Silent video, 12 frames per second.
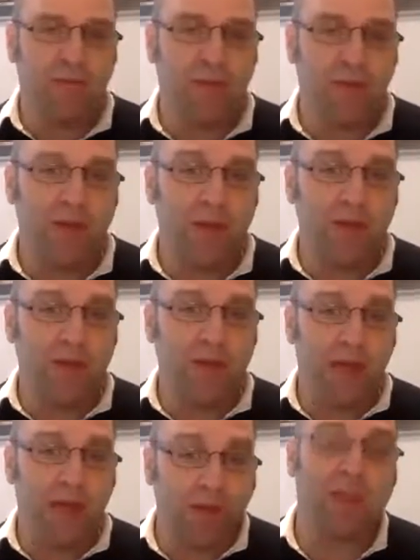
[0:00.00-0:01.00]
then
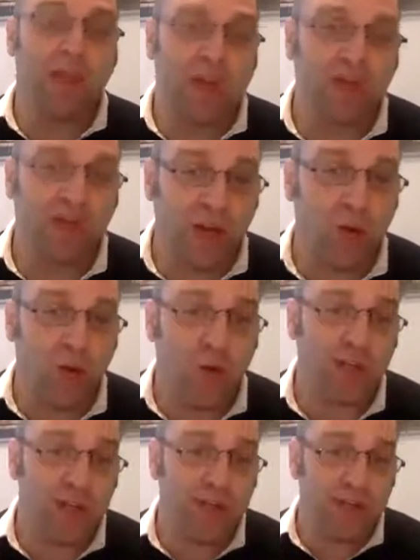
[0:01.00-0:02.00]
that would be an interesting
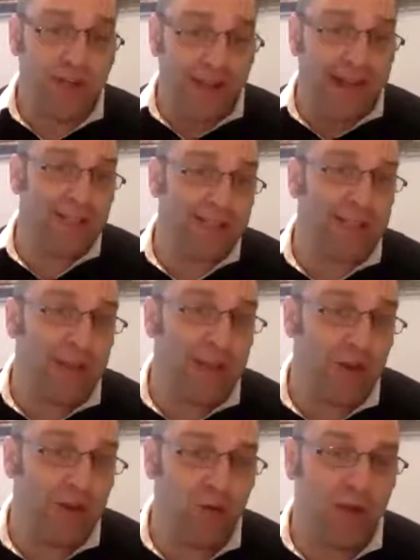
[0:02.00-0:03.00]
question to ask. How do
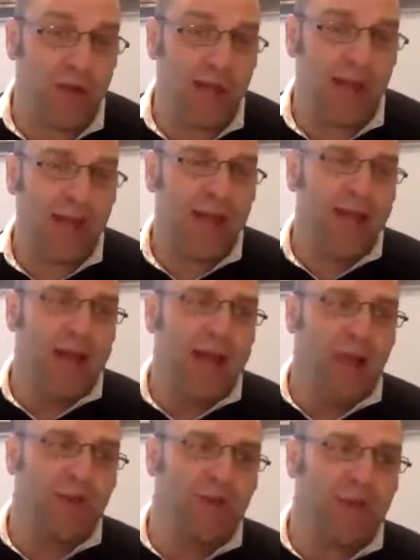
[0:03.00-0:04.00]
they do that?
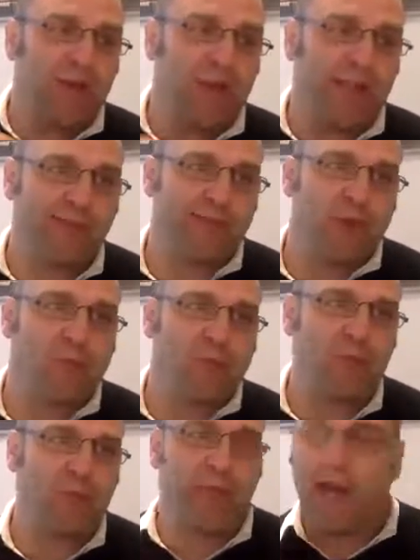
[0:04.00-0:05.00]
However, I think it's
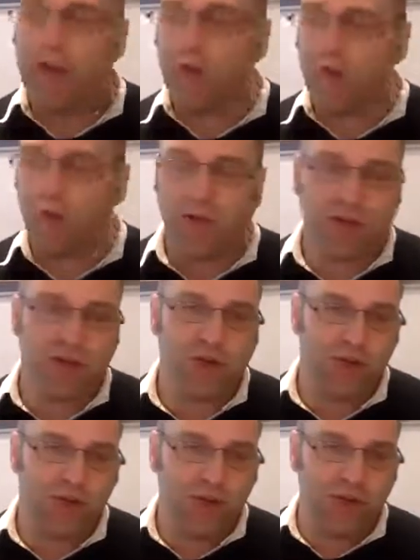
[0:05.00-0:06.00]
probably, and I don't know the
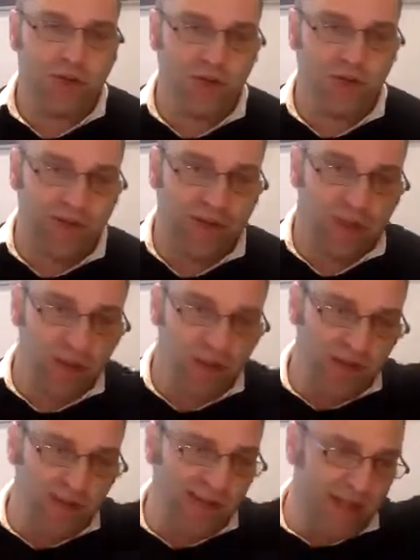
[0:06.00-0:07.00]
histories of these
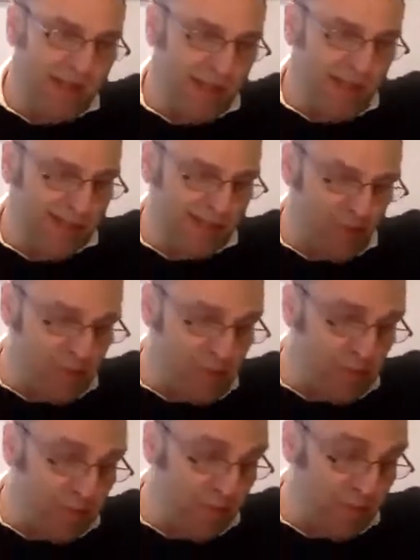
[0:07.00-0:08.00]
companies, it's
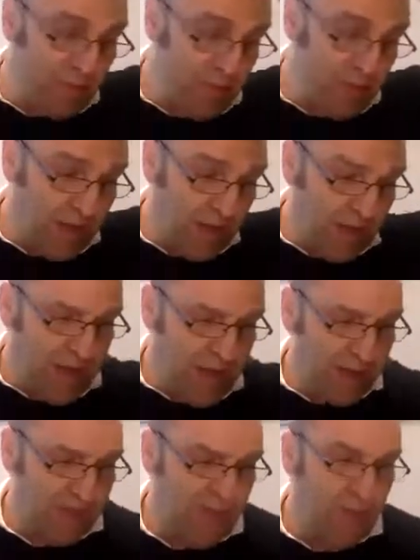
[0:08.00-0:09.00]
probably some
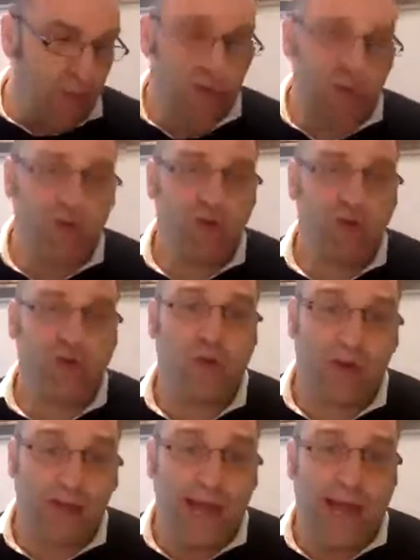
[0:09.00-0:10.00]
researcher in a
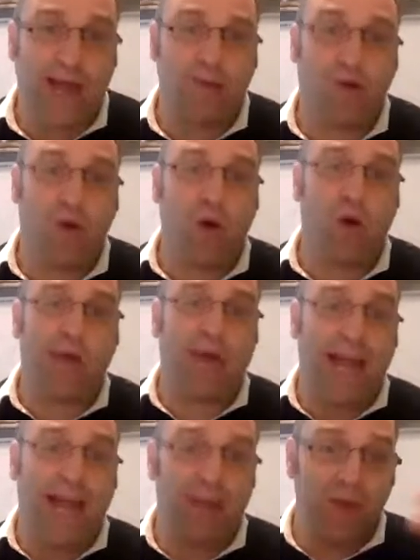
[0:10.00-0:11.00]
lab who already
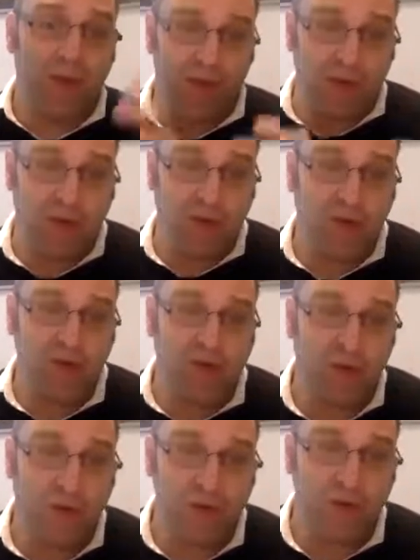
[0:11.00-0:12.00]
had this interest
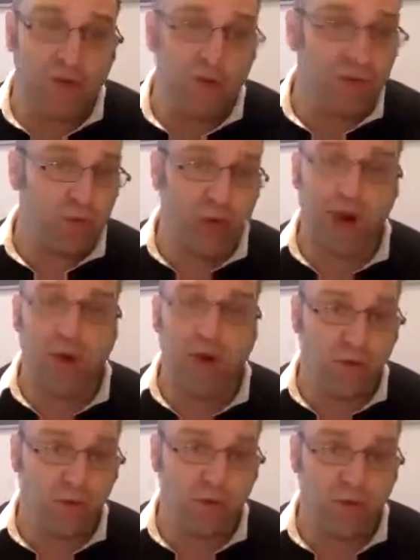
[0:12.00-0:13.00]
in research prior
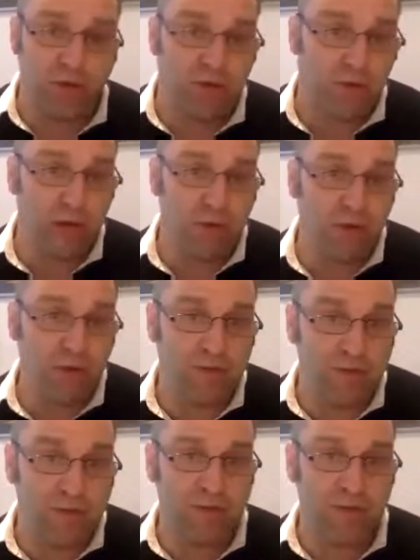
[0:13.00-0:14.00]
to the development
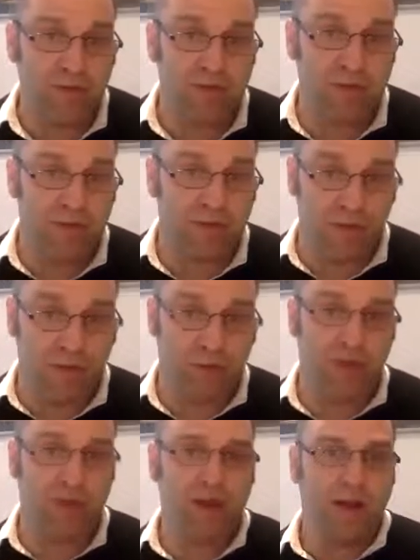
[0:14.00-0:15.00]
of COVID,